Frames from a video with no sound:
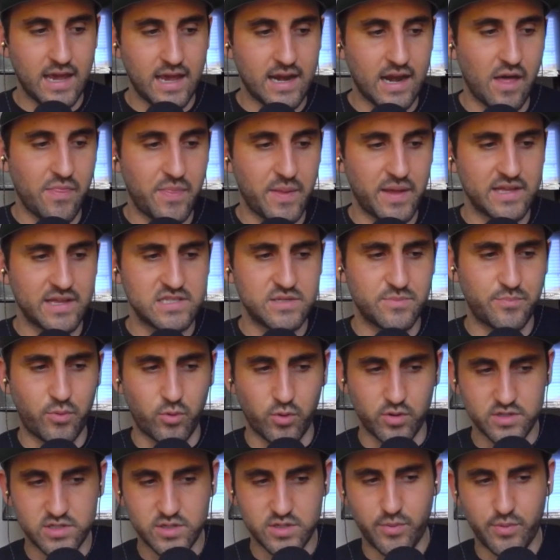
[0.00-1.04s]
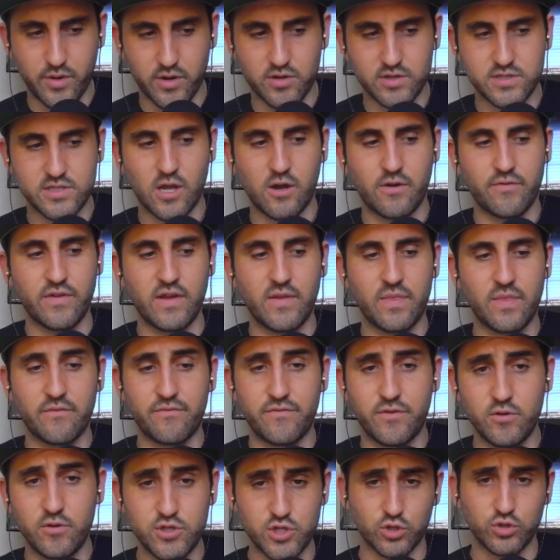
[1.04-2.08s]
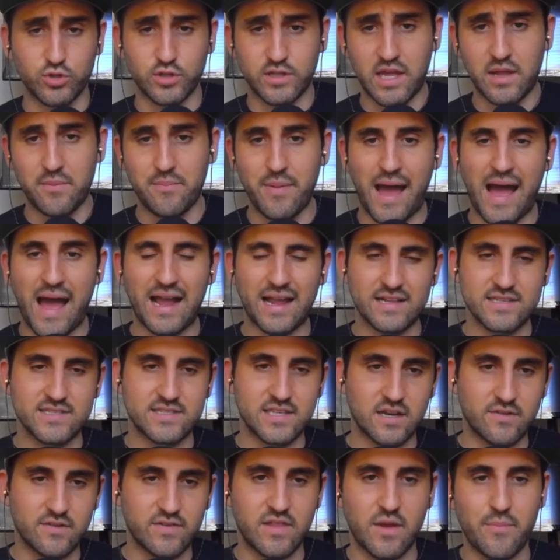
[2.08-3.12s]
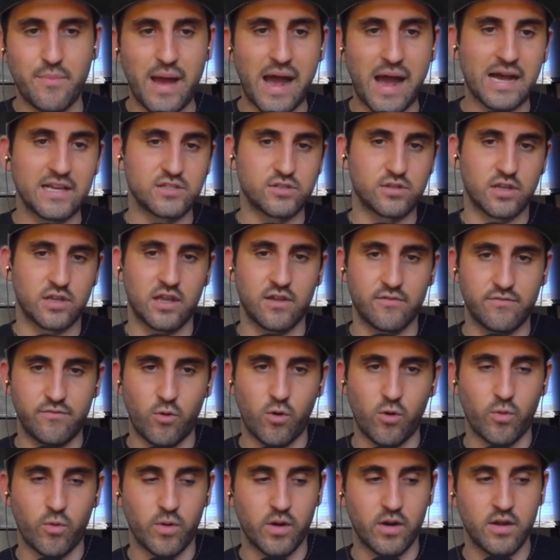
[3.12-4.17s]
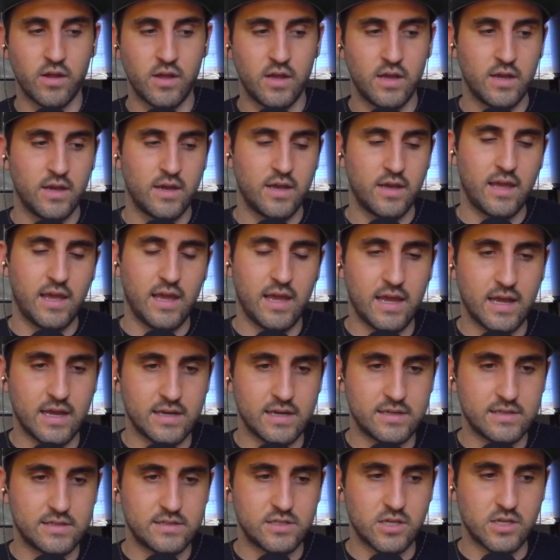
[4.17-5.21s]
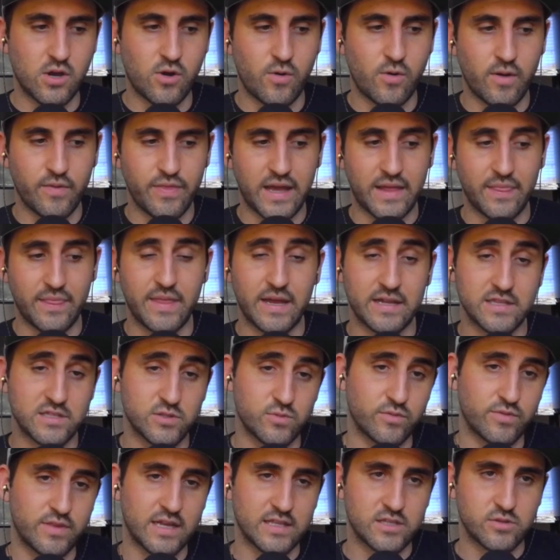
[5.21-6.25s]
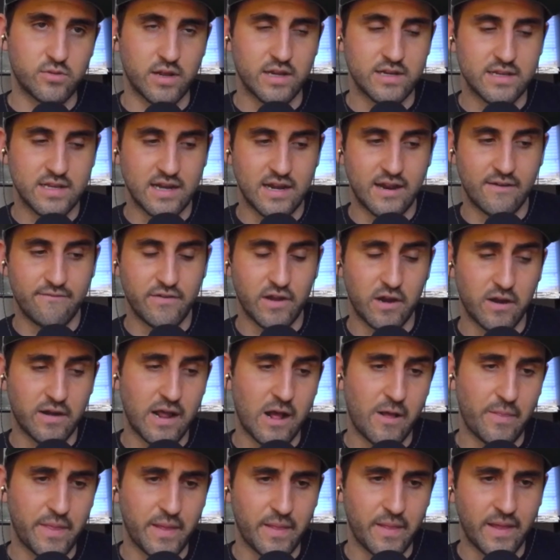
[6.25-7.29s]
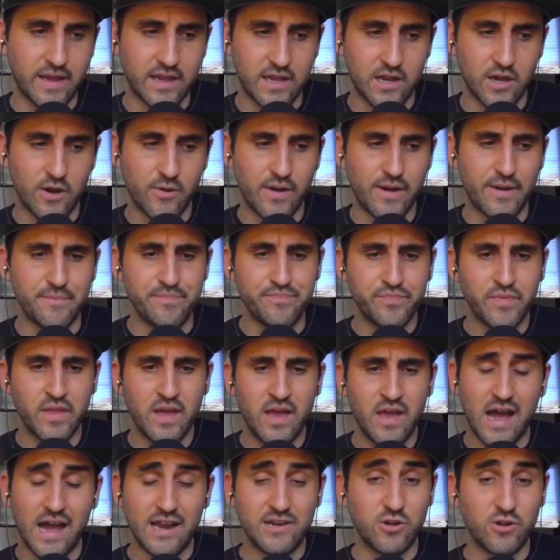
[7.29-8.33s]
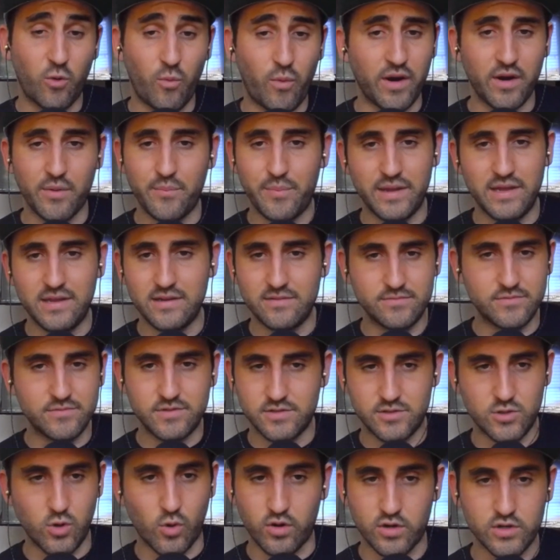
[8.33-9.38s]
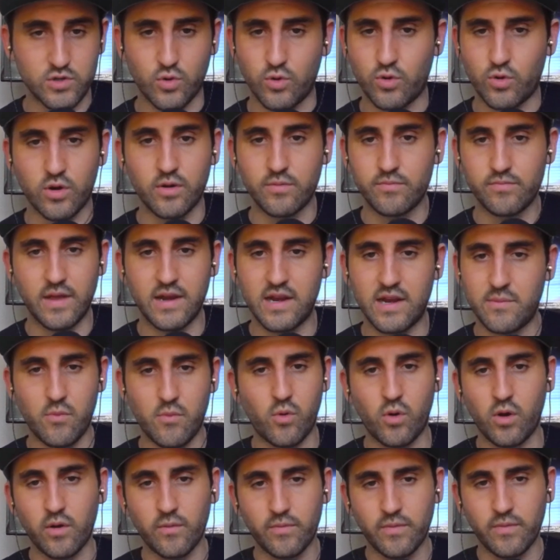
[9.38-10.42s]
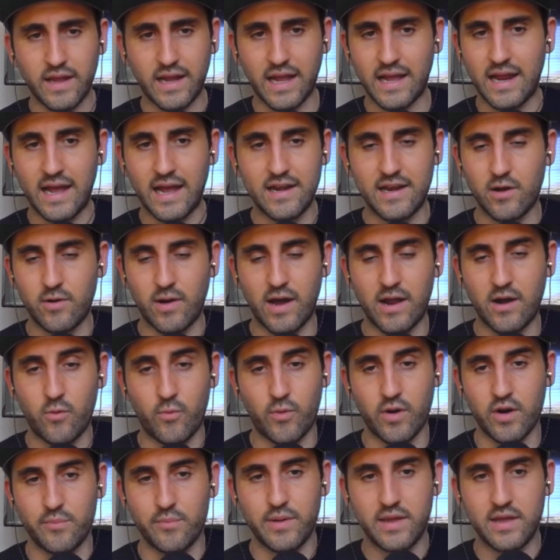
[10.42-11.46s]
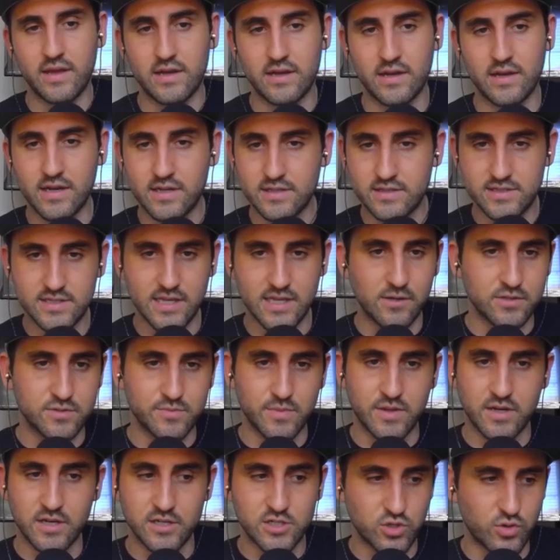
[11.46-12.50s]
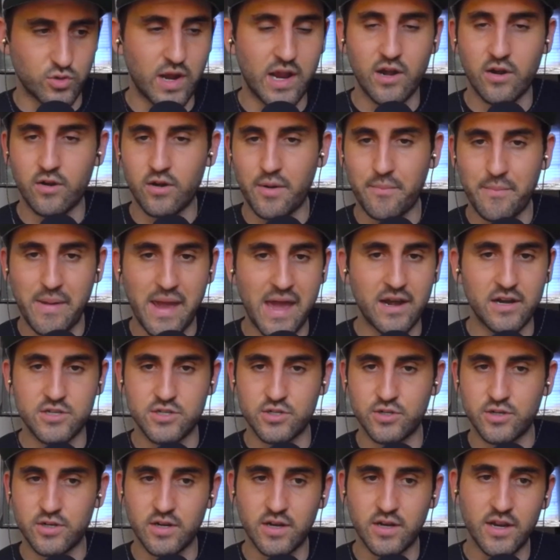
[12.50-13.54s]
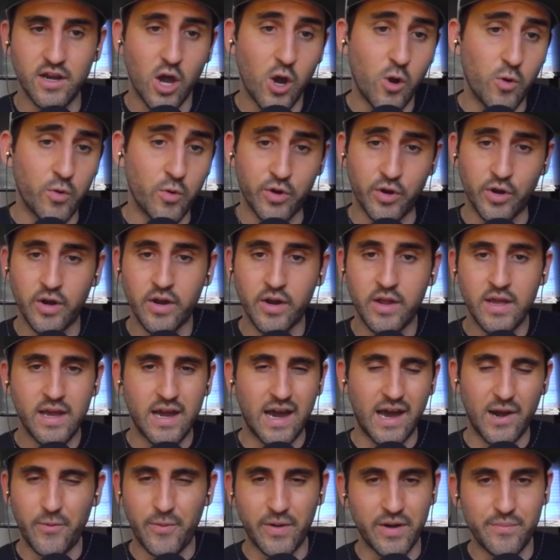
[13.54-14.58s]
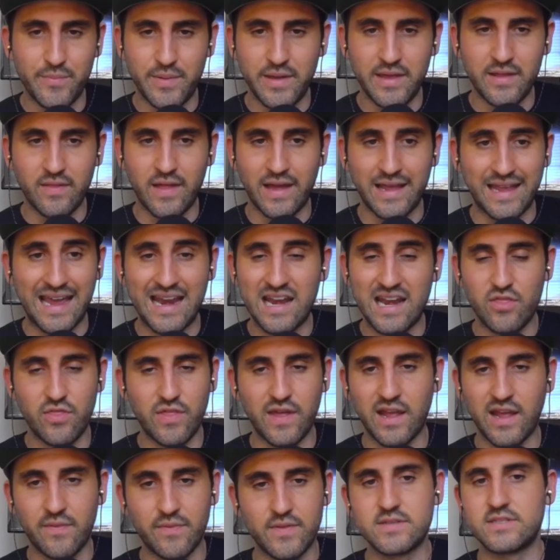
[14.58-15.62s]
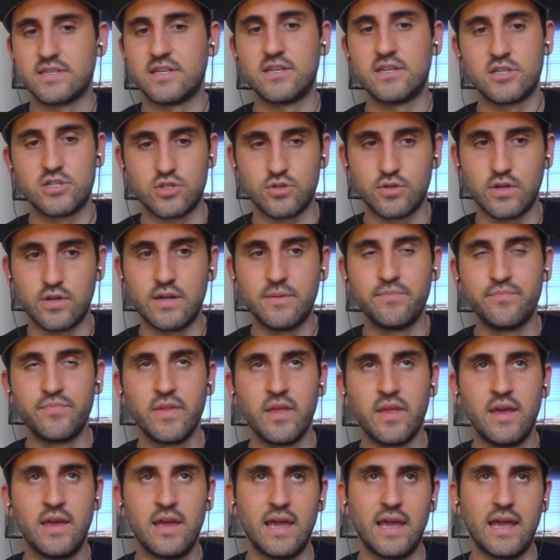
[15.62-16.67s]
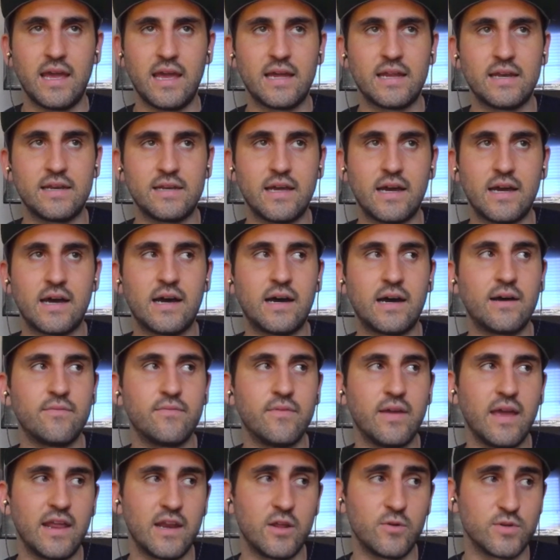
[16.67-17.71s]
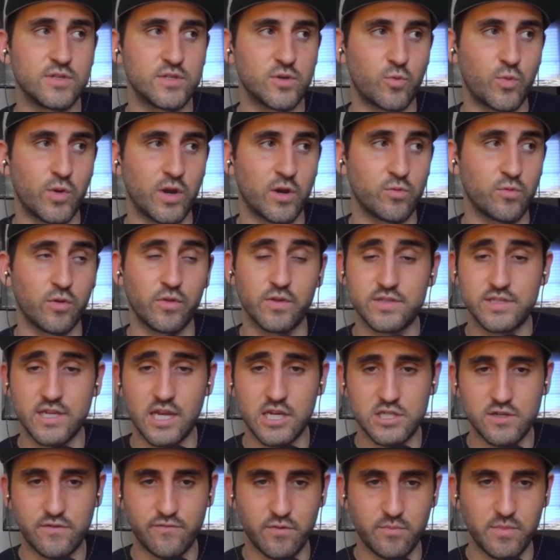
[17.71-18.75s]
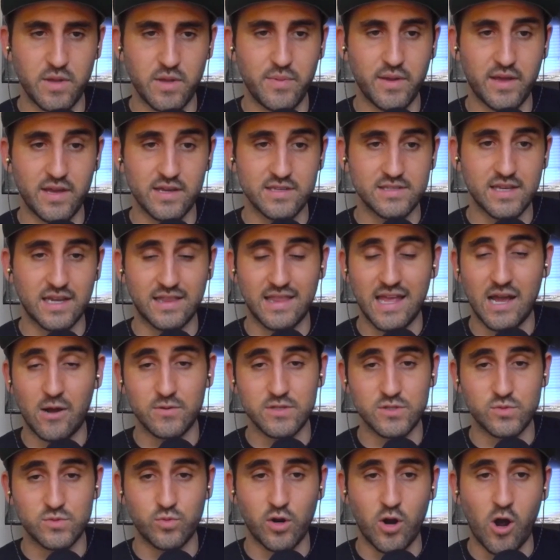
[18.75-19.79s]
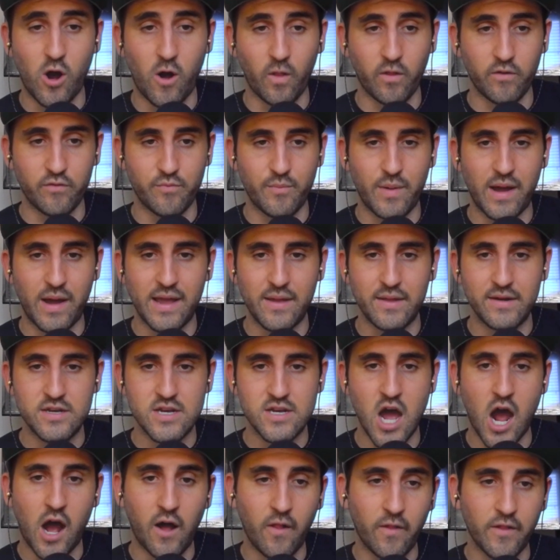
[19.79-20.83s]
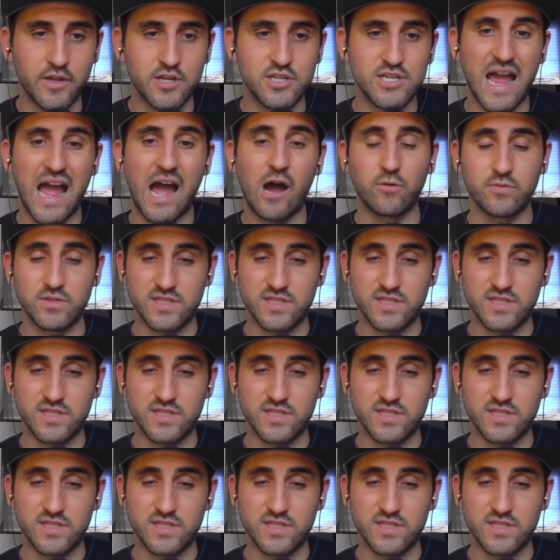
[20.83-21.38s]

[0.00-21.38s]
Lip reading: And I think it's important to put yourself in the future looking back instead of in the past looking forward. And so that's what I did. And I figured out that, like, you know what, I don't want to be door to door anymore. Like I don't want to be a salesman, a trainer, a manager, an owner. I don't want to be like anything in this industry. And it was a weird realization for me because like that was where all of my knowledge